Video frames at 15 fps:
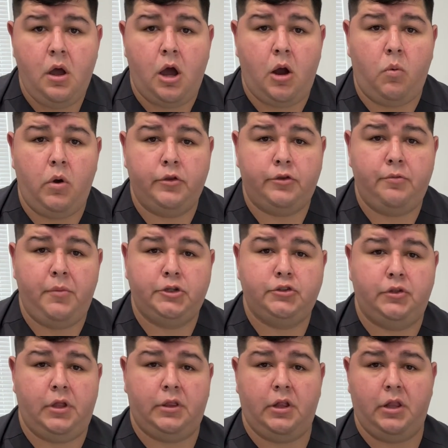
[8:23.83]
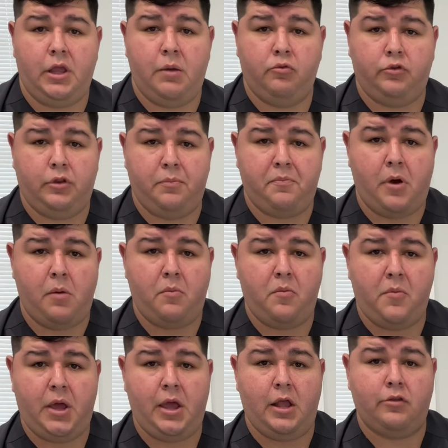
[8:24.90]
I want to make sure that the label's in the palm of
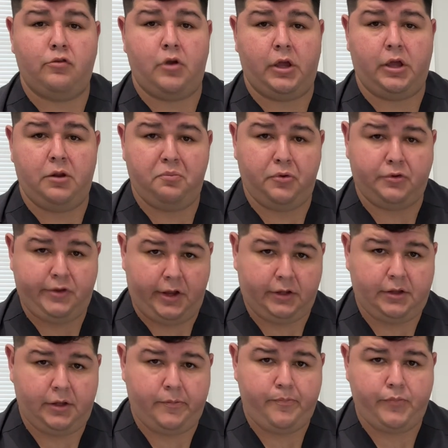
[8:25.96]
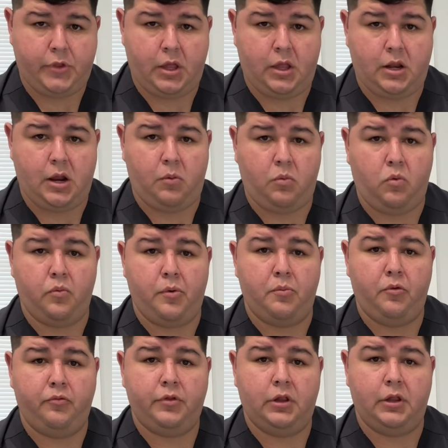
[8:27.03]
my hand so I can protect it, and I will
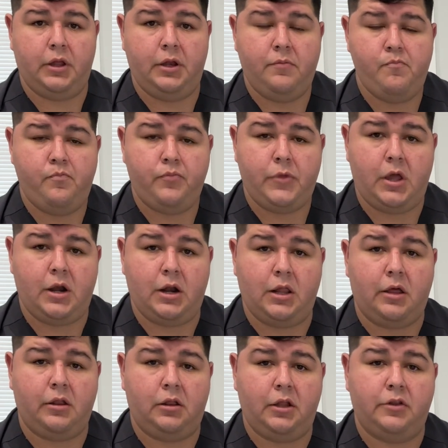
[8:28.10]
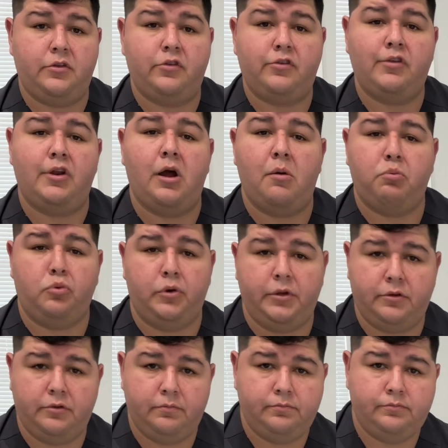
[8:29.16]
remove the lid and allow the lid to sit upward.
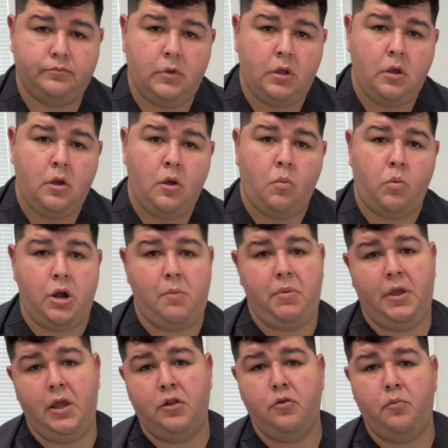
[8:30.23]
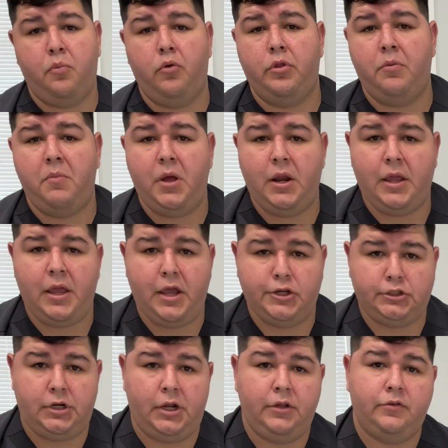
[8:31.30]
When I begin to pour the
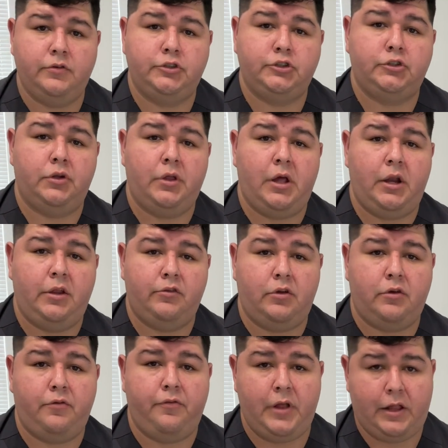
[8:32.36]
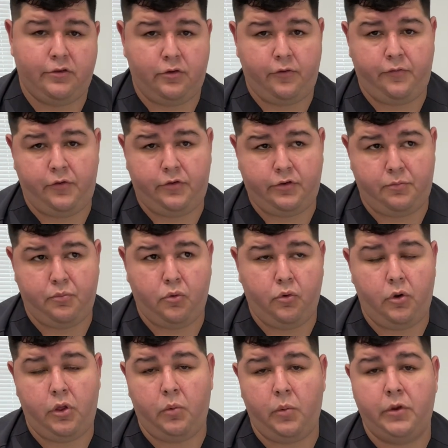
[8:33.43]
medication, I need to ensure that it is on a flat surface and pour
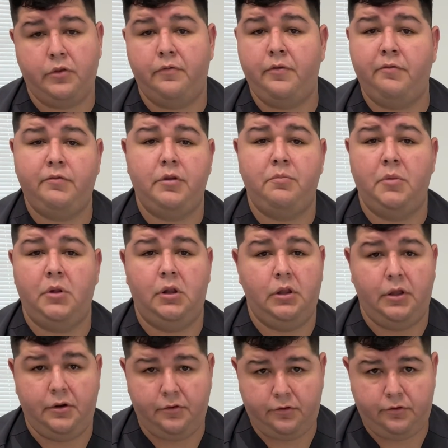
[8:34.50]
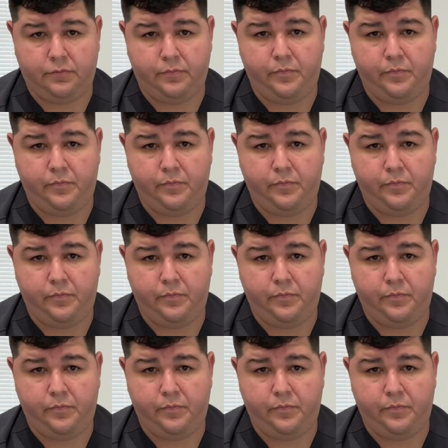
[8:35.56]
all the way to 15 milliliters.